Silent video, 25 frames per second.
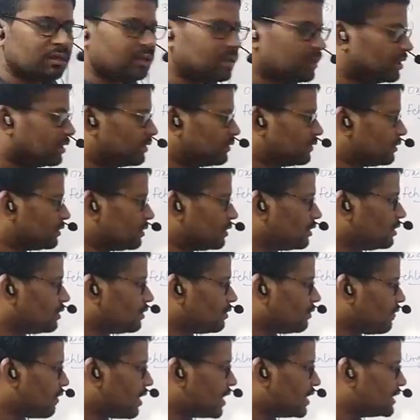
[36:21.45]
Now
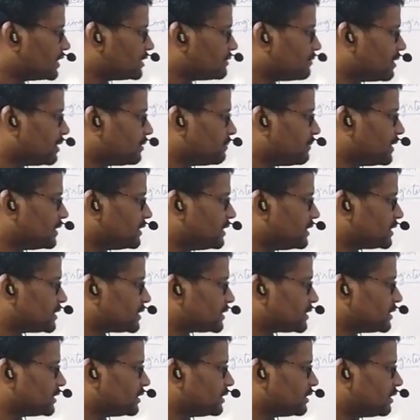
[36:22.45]
what is meant by
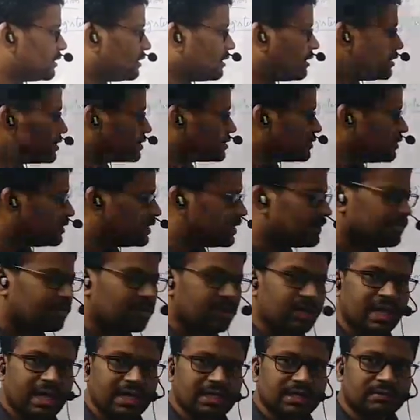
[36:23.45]
this sodium
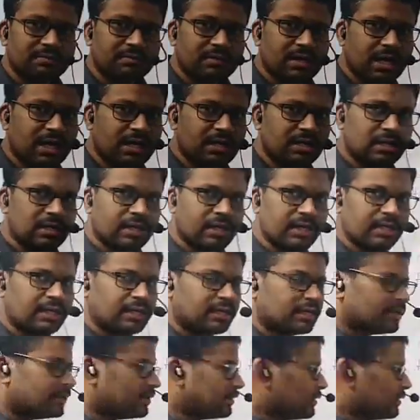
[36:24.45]
potassium tartrate?